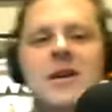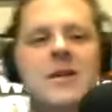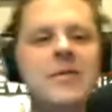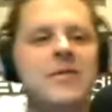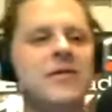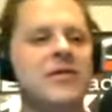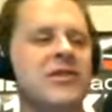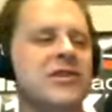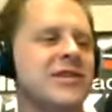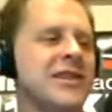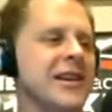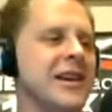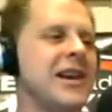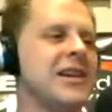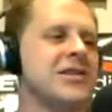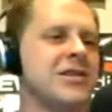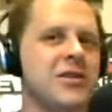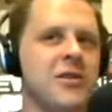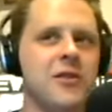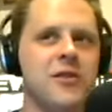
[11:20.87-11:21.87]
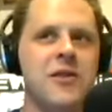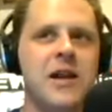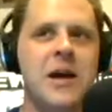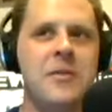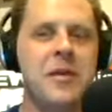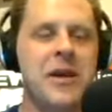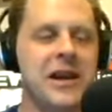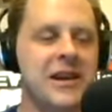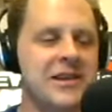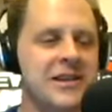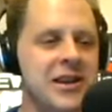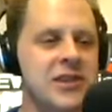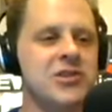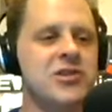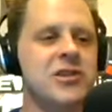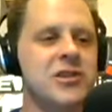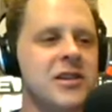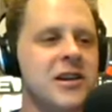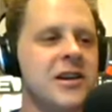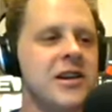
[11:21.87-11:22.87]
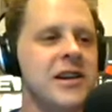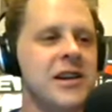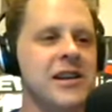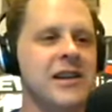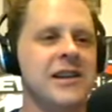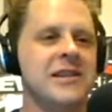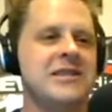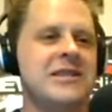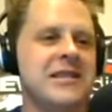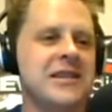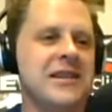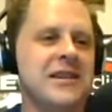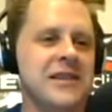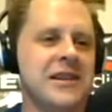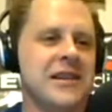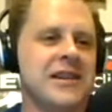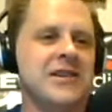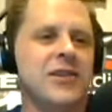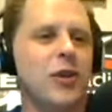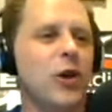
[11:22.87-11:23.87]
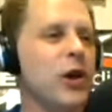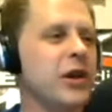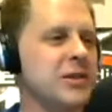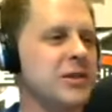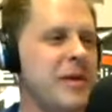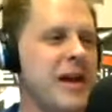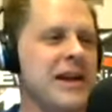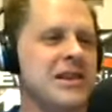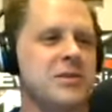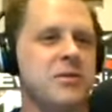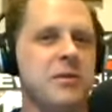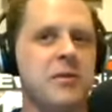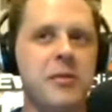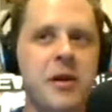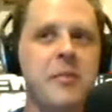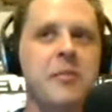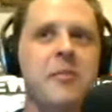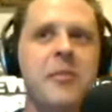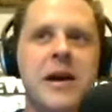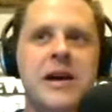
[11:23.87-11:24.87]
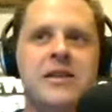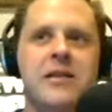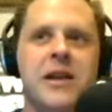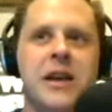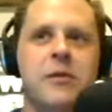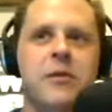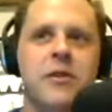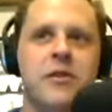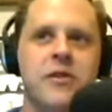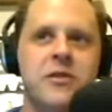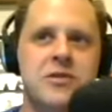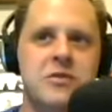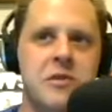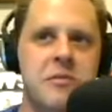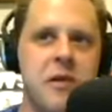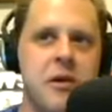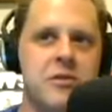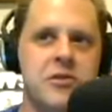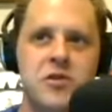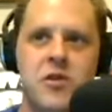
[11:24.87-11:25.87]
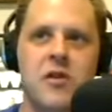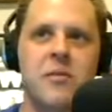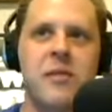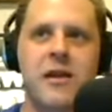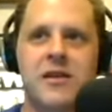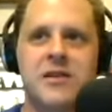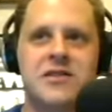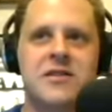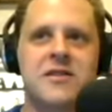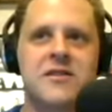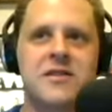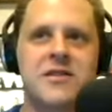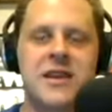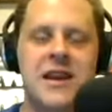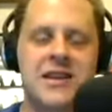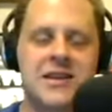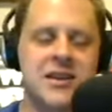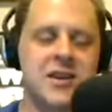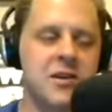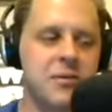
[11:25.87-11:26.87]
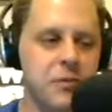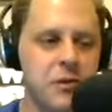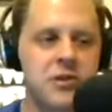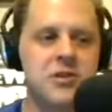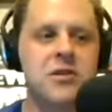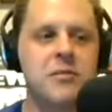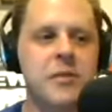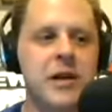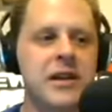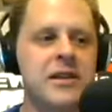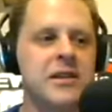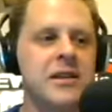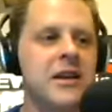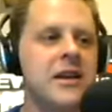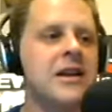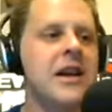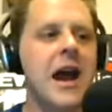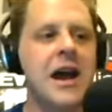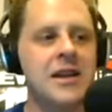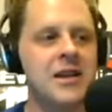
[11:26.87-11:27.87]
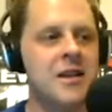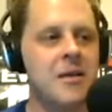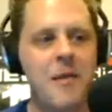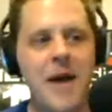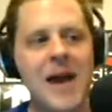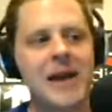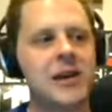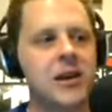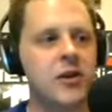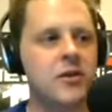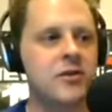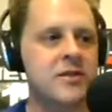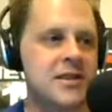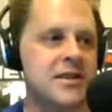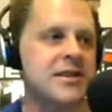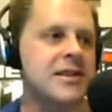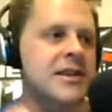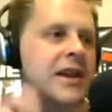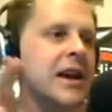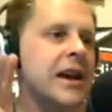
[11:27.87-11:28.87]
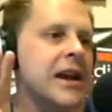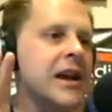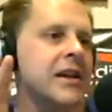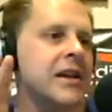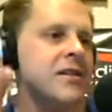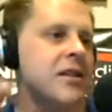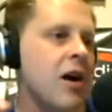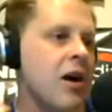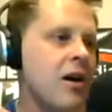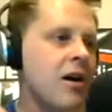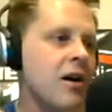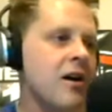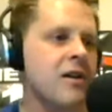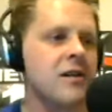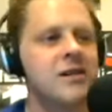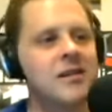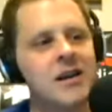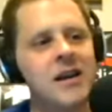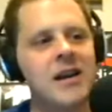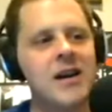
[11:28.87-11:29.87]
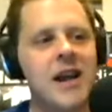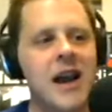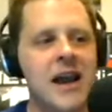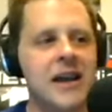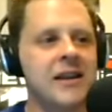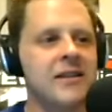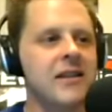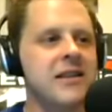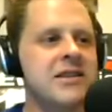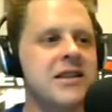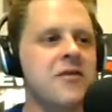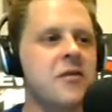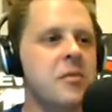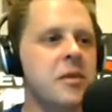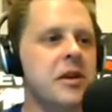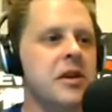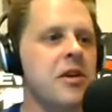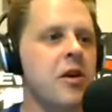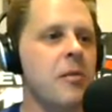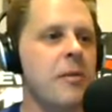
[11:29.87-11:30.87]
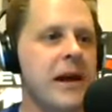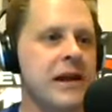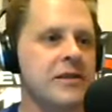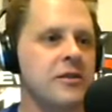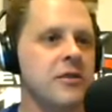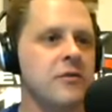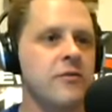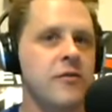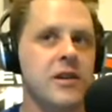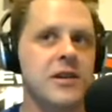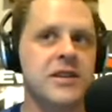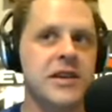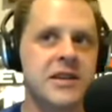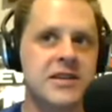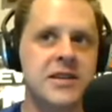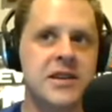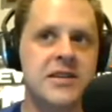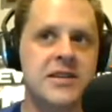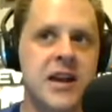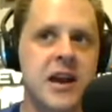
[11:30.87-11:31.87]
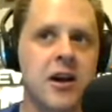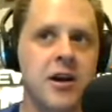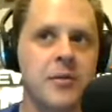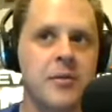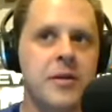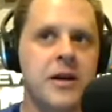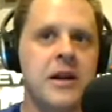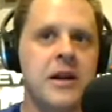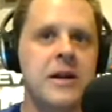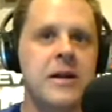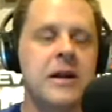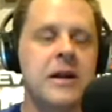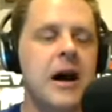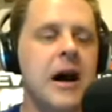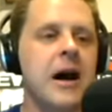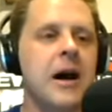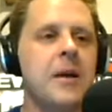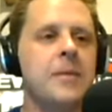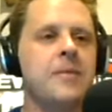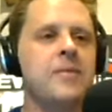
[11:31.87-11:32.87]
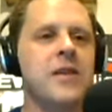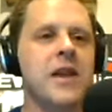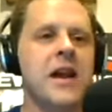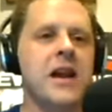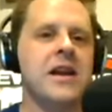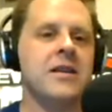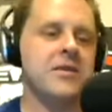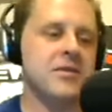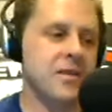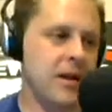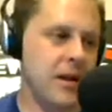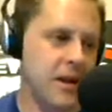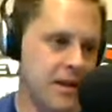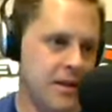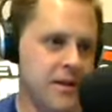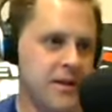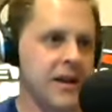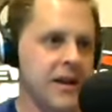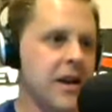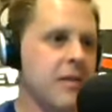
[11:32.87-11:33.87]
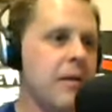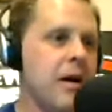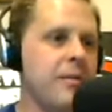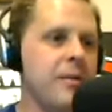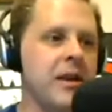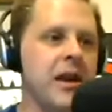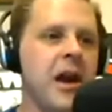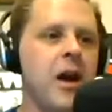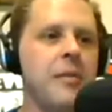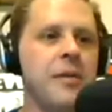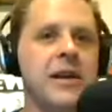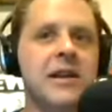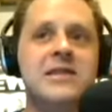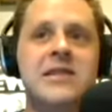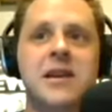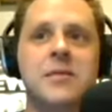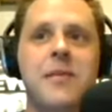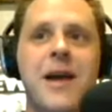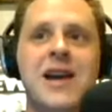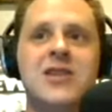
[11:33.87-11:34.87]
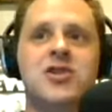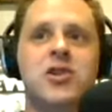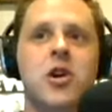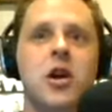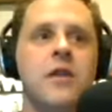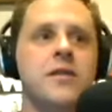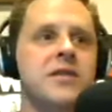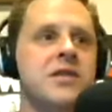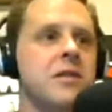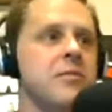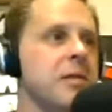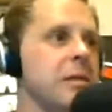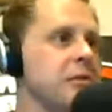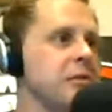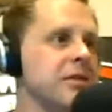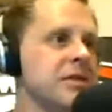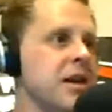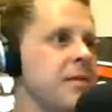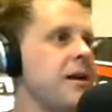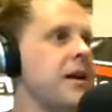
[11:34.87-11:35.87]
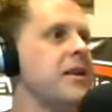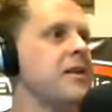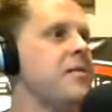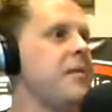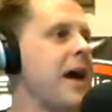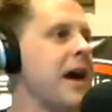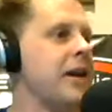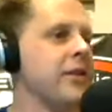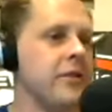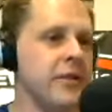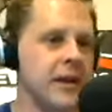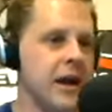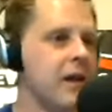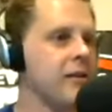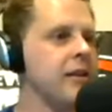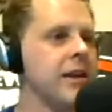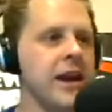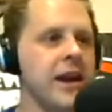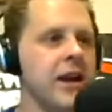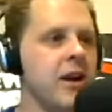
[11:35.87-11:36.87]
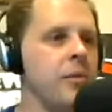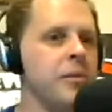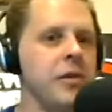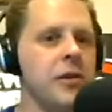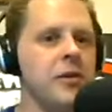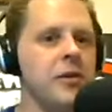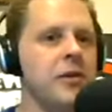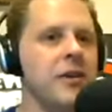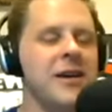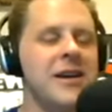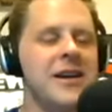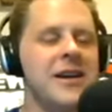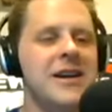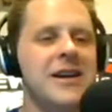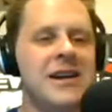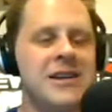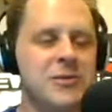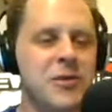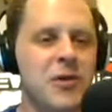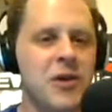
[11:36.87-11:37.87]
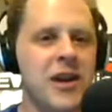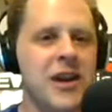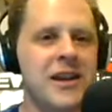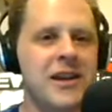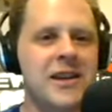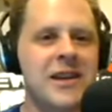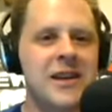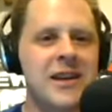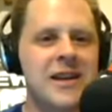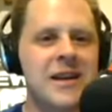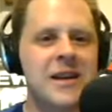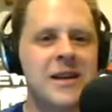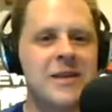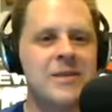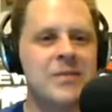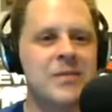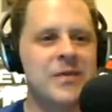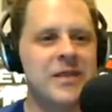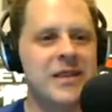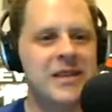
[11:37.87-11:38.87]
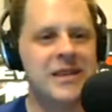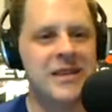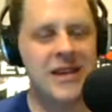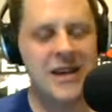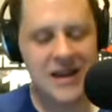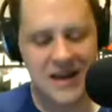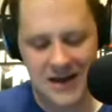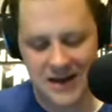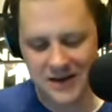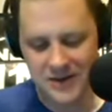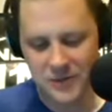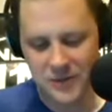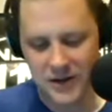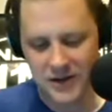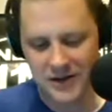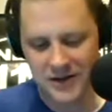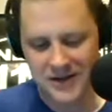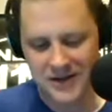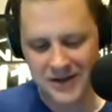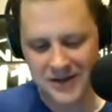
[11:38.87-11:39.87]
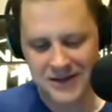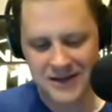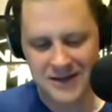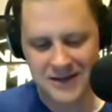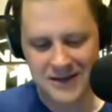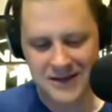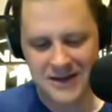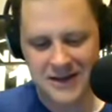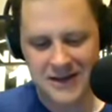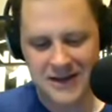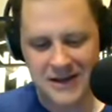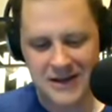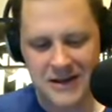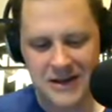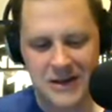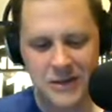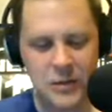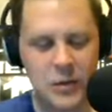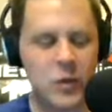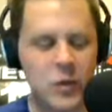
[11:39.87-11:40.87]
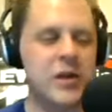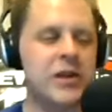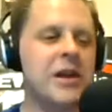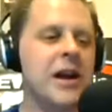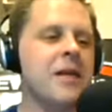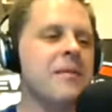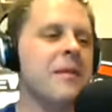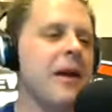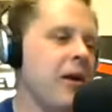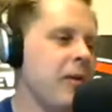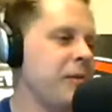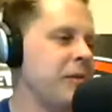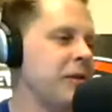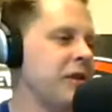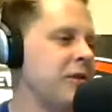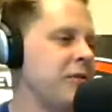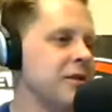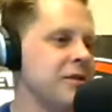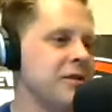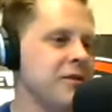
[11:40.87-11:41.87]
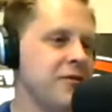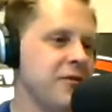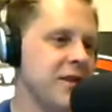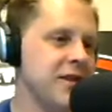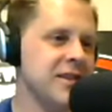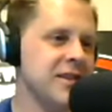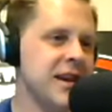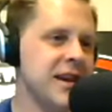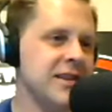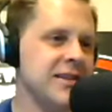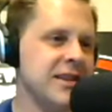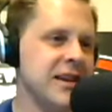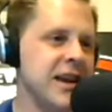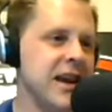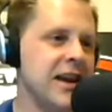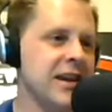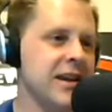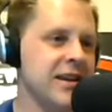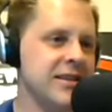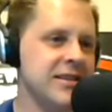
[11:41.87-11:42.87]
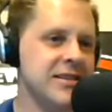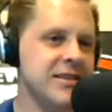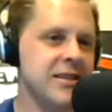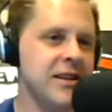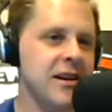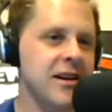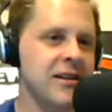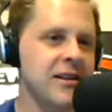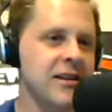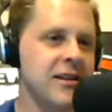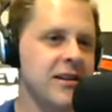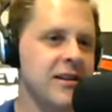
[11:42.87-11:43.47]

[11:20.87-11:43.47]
just in case you know they're not paying attention it's it, it looks bad so we put a button like one of those remote doorbells under the desk and you push the button and in the back it goes ding dong and it lets everybody know back there front desk needs help um, and then they come up and help and it's like magic all of a sudden people just come out of the back and like how can i help you it's great yeah well when i'm helping you at the front desk and i get stuck